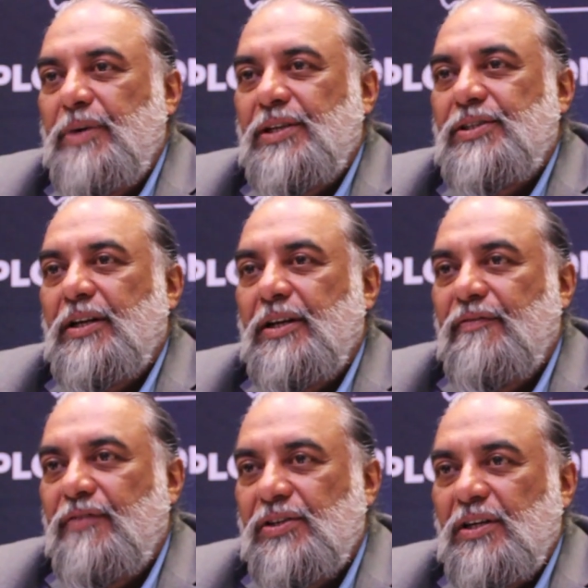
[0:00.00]
basically
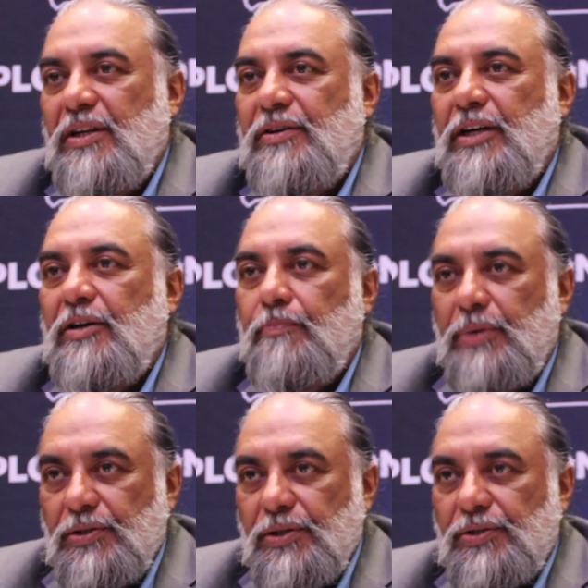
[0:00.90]
facilitate
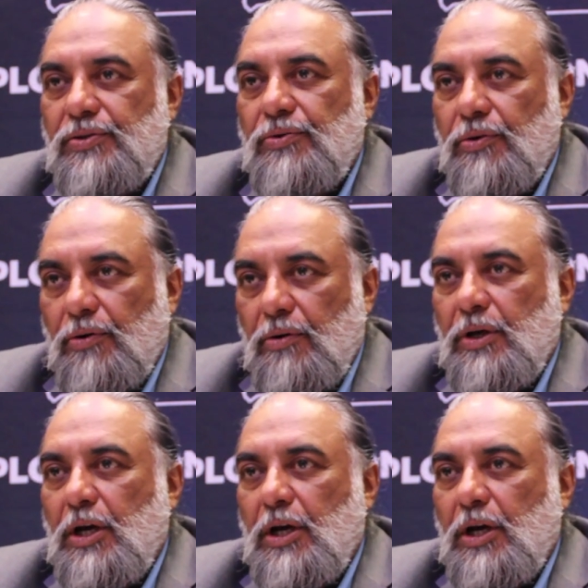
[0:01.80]
businesses to grow,